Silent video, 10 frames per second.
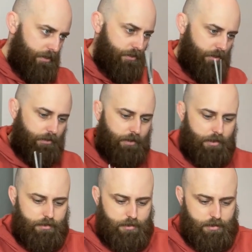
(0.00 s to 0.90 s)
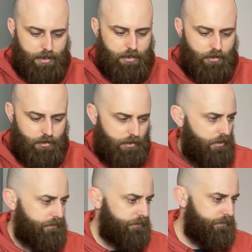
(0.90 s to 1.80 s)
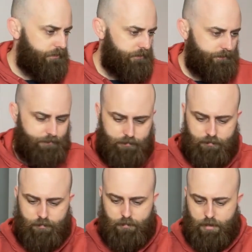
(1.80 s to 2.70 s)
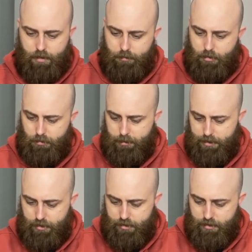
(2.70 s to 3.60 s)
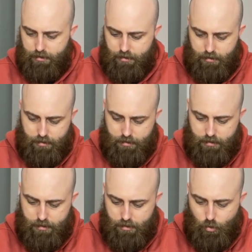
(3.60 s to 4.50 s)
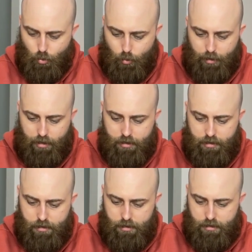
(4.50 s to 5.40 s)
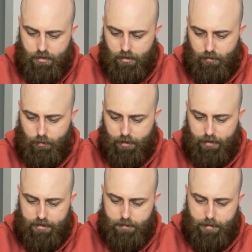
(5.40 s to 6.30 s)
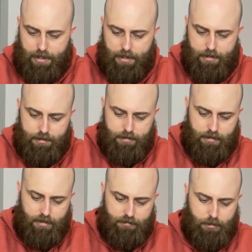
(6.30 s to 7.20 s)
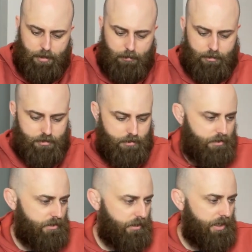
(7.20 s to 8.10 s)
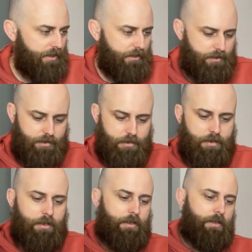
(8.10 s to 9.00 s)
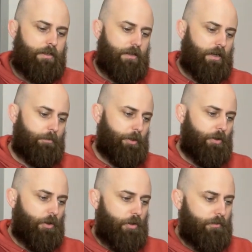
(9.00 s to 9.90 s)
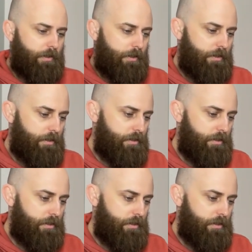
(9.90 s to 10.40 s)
So I'll need to take off probably just the corner of one of these bags, enough to be able to sort of slide it up and over.